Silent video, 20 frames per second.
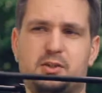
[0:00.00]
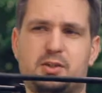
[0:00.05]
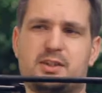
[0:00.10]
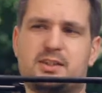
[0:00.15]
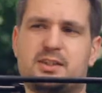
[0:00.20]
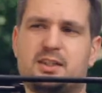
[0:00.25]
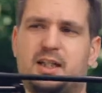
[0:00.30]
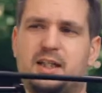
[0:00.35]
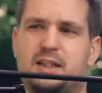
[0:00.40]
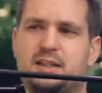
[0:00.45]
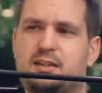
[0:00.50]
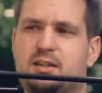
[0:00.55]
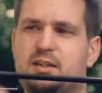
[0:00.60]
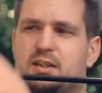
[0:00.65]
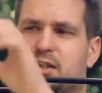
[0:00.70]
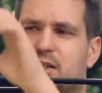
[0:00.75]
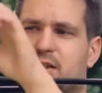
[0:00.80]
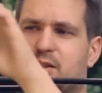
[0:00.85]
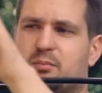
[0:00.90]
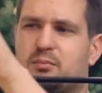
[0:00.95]
into the side,
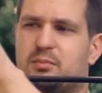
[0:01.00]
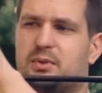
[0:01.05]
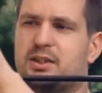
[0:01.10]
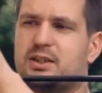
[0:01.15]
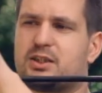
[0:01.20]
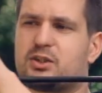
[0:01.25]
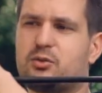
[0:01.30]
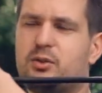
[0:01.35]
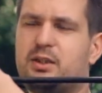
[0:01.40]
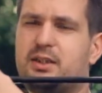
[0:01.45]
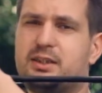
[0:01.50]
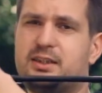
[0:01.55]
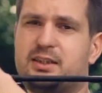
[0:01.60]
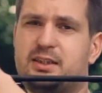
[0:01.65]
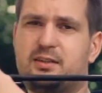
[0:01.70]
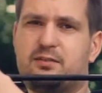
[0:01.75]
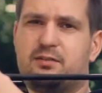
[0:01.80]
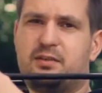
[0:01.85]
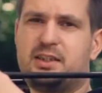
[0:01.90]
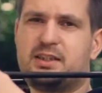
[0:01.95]
but the screen is
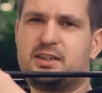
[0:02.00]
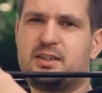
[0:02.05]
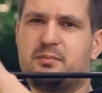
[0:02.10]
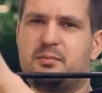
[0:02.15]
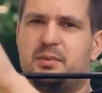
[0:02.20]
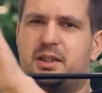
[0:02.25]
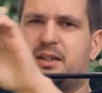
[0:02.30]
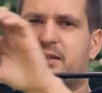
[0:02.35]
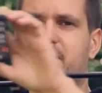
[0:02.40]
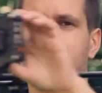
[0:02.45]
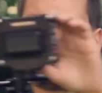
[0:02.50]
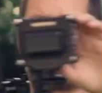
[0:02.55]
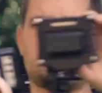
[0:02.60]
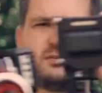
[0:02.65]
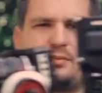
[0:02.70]
still facing me.